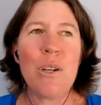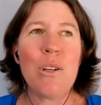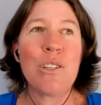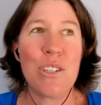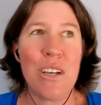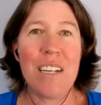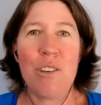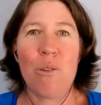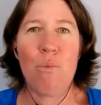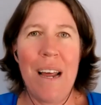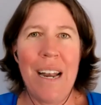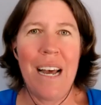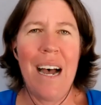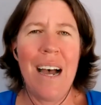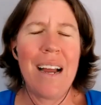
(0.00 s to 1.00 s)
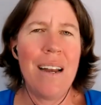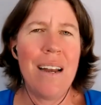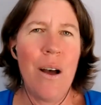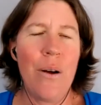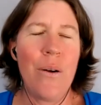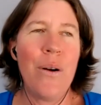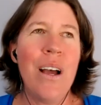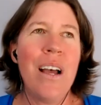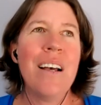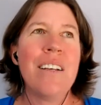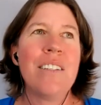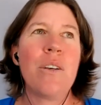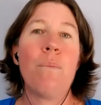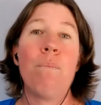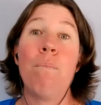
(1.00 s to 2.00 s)
also as a runner, I know,
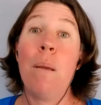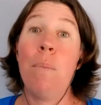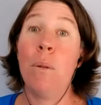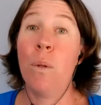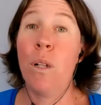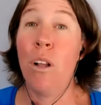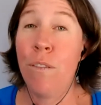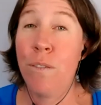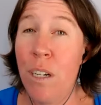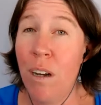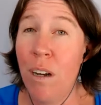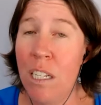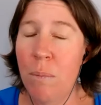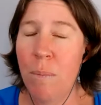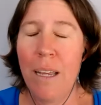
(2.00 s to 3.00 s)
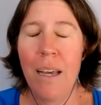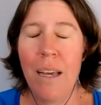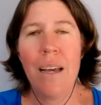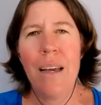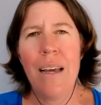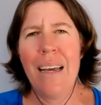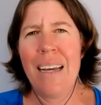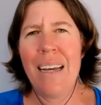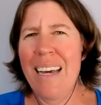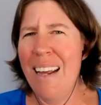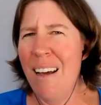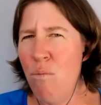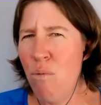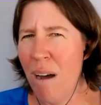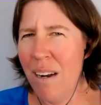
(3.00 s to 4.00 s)
so people will often ask me, can
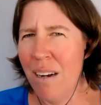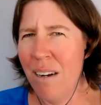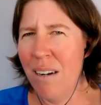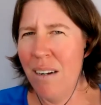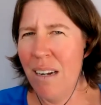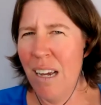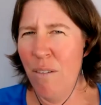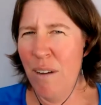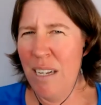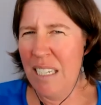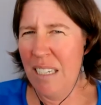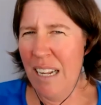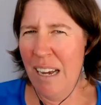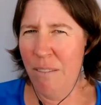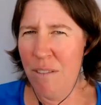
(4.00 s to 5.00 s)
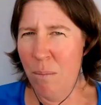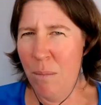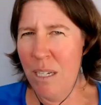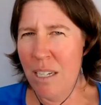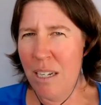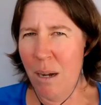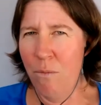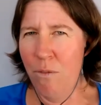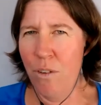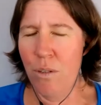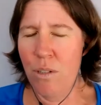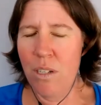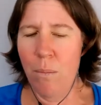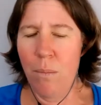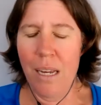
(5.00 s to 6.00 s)
I run if I still have some discomfort
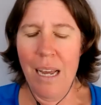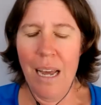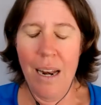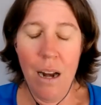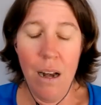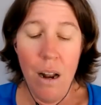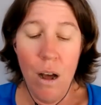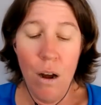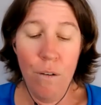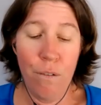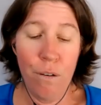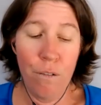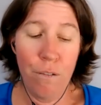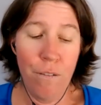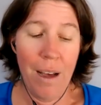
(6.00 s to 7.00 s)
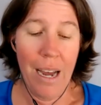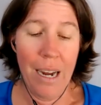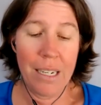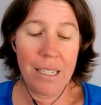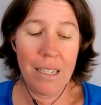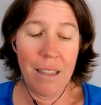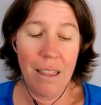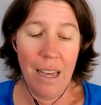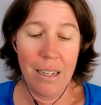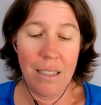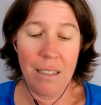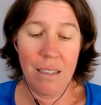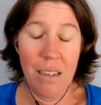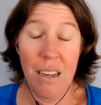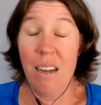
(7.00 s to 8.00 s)
or something? And I know for a fact
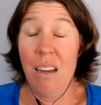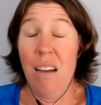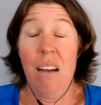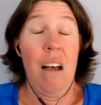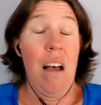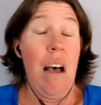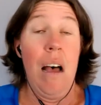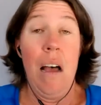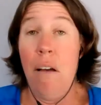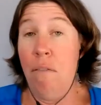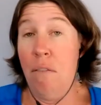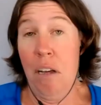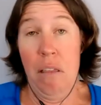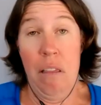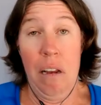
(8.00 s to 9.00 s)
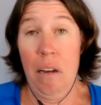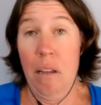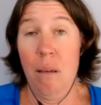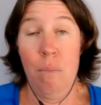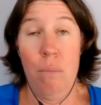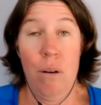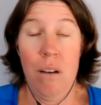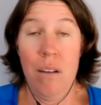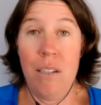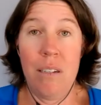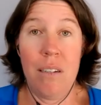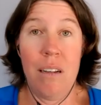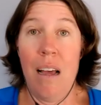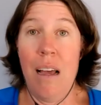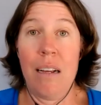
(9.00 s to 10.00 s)
that I have done that in the
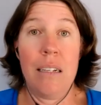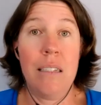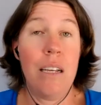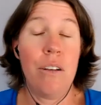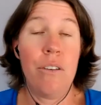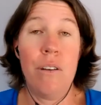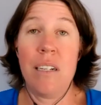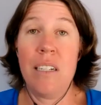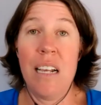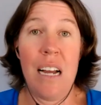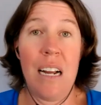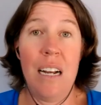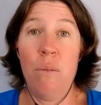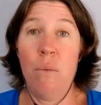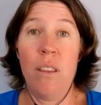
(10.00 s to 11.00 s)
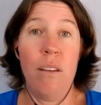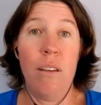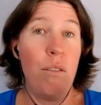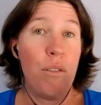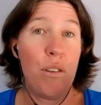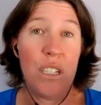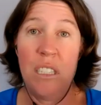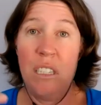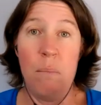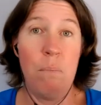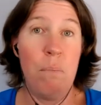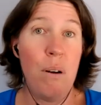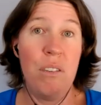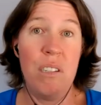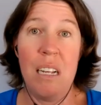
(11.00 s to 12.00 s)
past. I can tell you exactly with if you've got tib
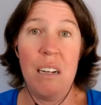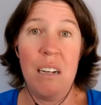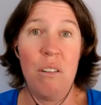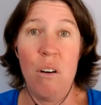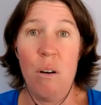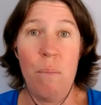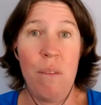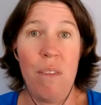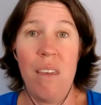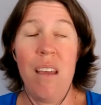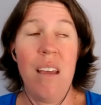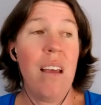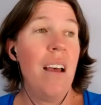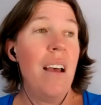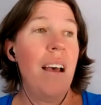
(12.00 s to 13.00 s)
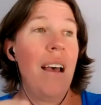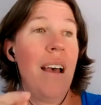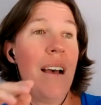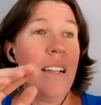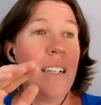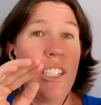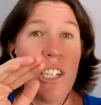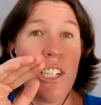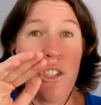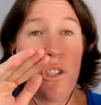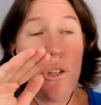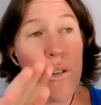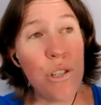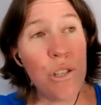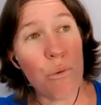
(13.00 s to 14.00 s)
post tendinopathy, just
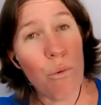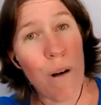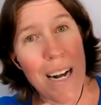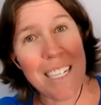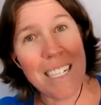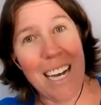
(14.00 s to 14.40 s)
choose the right